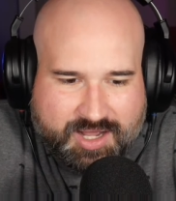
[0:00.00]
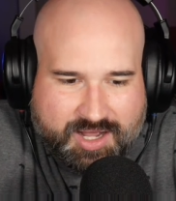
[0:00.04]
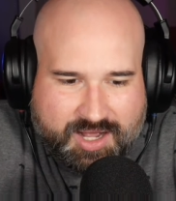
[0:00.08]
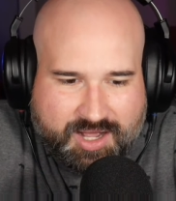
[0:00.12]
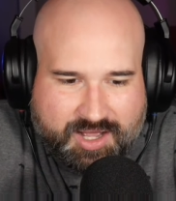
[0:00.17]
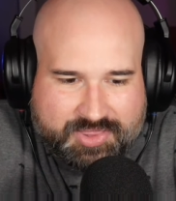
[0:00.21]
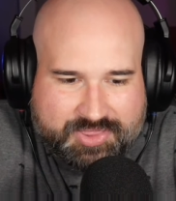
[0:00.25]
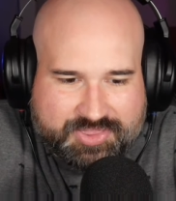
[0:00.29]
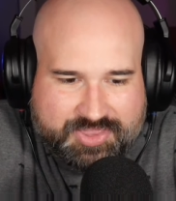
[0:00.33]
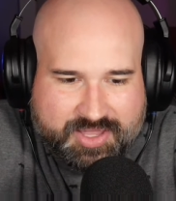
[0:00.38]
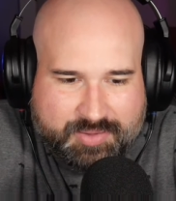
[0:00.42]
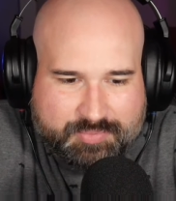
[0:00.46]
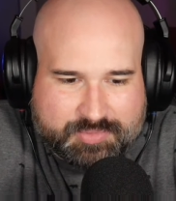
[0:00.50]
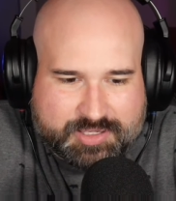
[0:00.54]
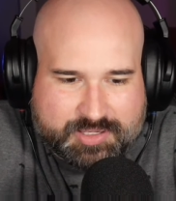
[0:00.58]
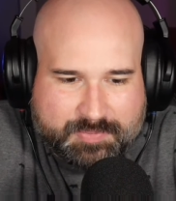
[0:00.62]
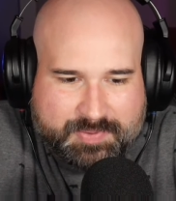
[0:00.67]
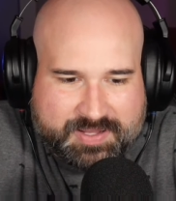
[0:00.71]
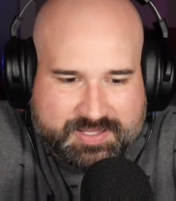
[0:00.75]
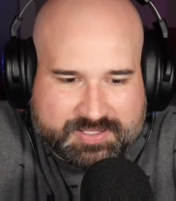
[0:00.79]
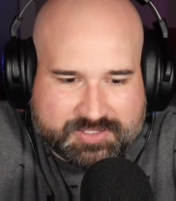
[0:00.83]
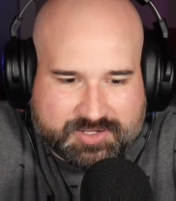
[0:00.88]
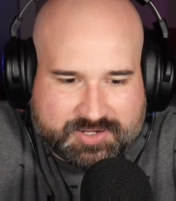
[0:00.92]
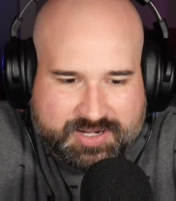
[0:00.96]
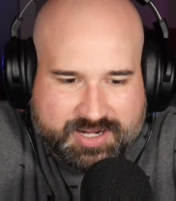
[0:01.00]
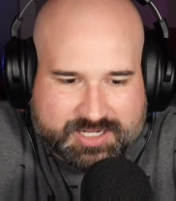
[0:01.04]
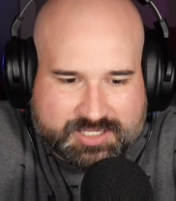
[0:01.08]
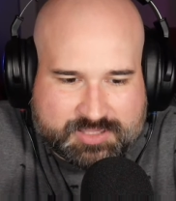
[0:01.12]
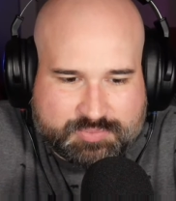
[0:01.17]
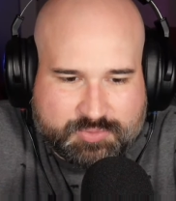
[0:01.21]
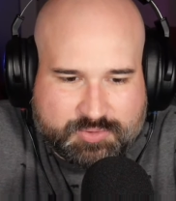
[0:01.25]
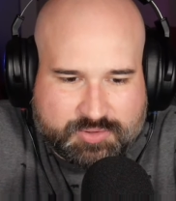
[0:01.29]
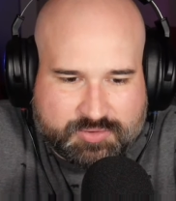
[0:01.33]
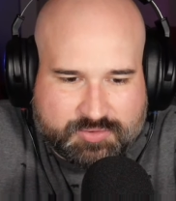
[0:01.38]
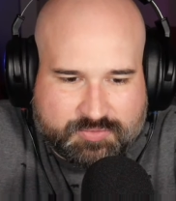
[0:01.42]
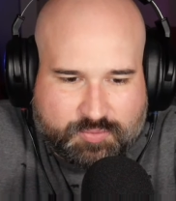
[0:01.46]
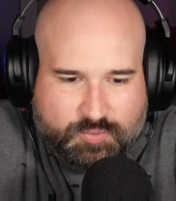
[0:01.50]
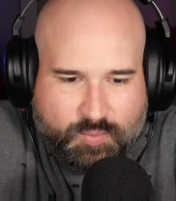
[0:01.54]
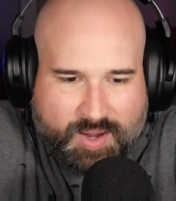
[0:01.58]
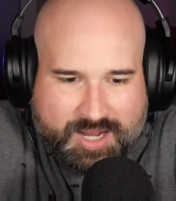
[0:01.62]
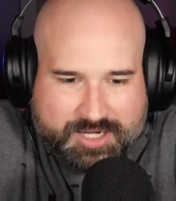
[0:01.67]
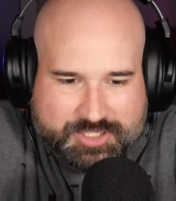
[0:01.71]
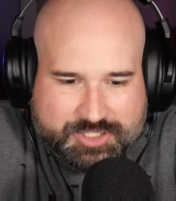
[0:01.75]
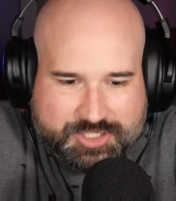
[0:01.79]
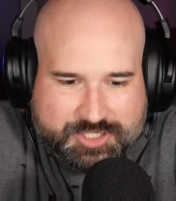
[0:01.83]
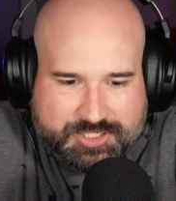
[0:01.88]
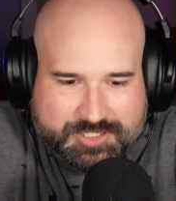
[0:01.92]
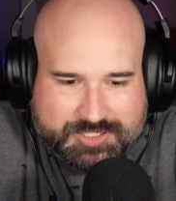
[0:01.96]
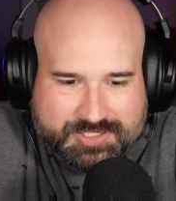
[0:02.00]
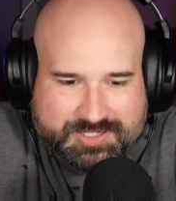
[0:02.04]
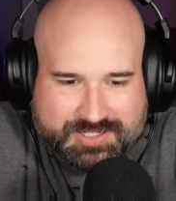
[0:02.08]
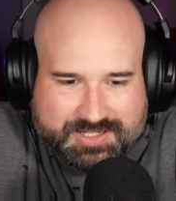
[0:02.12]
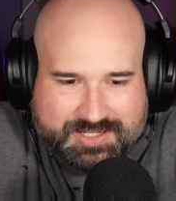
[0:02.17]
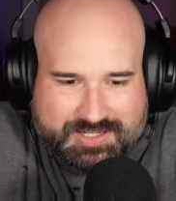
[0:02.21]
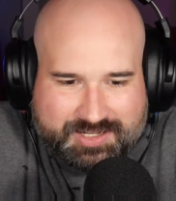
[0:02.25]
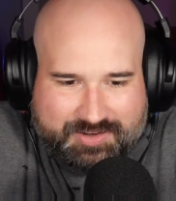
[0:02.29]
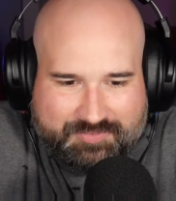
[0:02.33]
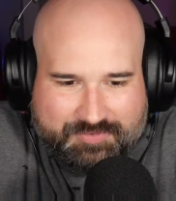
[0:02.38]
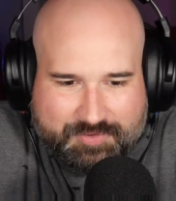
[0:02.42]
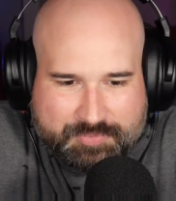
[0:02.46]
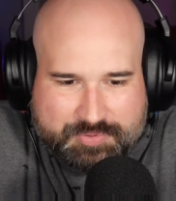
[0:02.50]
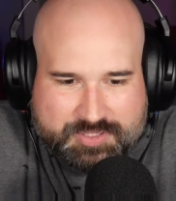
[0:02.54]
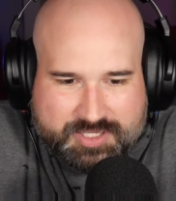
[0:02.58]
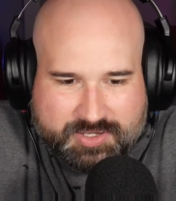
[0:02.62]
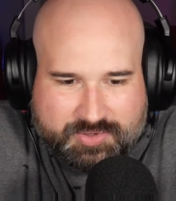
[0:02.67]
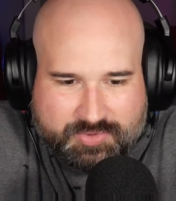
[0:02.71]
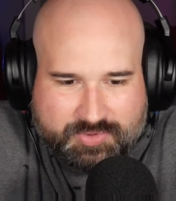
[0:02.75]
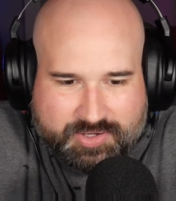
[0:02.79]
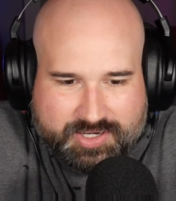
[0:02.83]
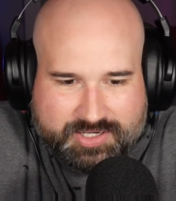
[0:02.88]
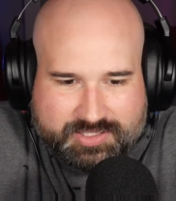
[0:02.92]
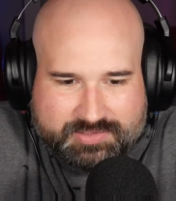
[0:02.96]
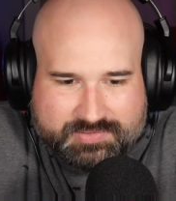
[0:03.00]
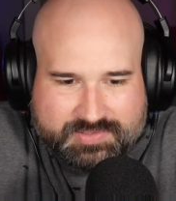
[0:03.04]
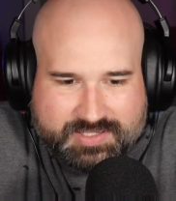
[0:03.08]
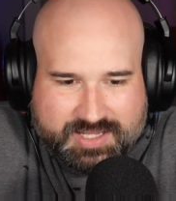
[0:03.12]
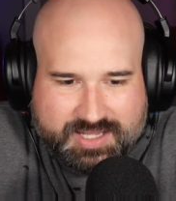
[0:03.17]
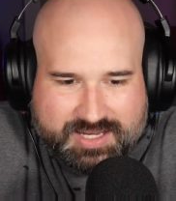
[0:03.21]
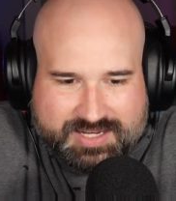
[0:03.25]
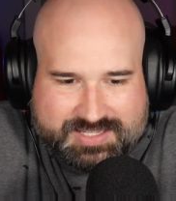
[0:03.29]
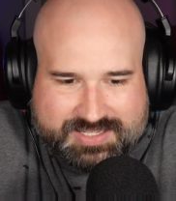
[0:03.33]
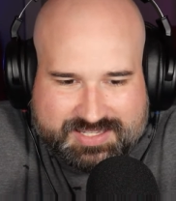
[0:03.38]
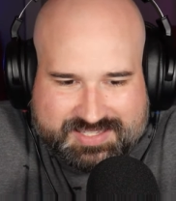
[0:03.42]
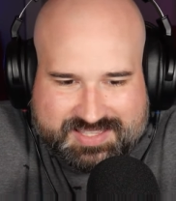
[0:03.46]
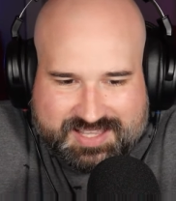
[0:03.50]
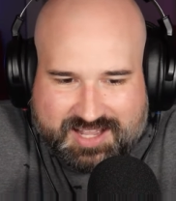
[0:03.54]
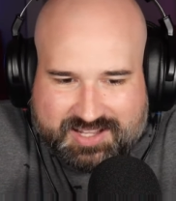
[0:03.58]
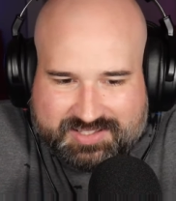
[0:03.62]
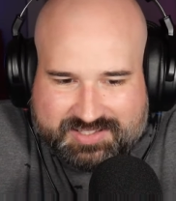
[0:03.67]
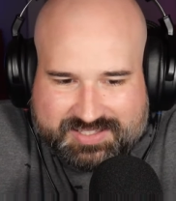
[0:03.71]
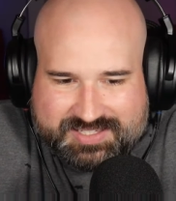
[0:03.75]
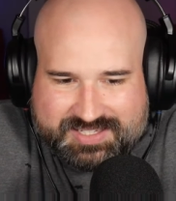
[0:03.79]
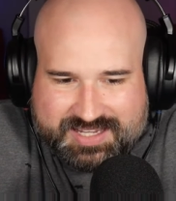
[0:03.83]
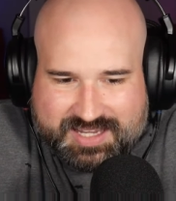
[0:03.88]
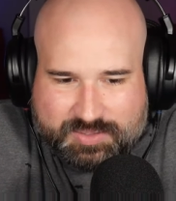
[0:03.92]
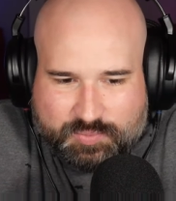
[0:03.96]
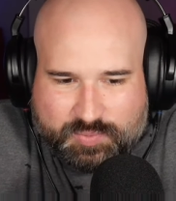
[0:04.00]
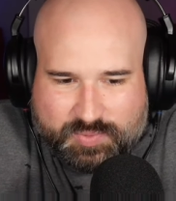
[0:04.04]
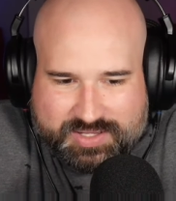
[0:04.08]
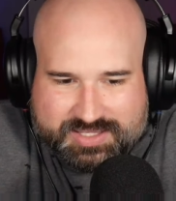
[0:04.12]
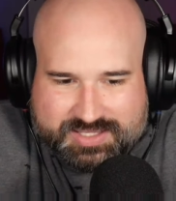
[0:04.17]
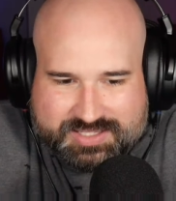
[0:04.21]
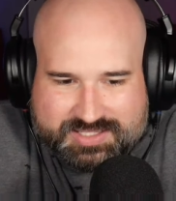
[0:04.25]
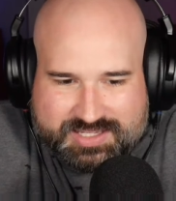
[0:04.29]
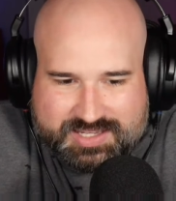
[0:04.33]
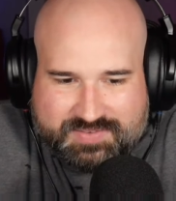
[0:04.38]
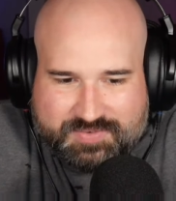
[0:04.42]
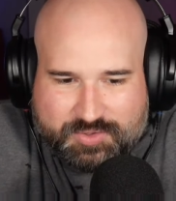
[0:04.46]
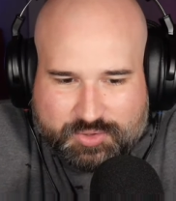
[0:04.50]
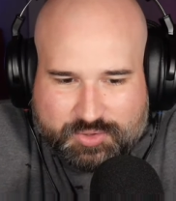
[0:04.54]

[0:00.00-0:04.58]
On them depends our next move. Watch." And he flips the coin and he says, The ugly side wins. Evil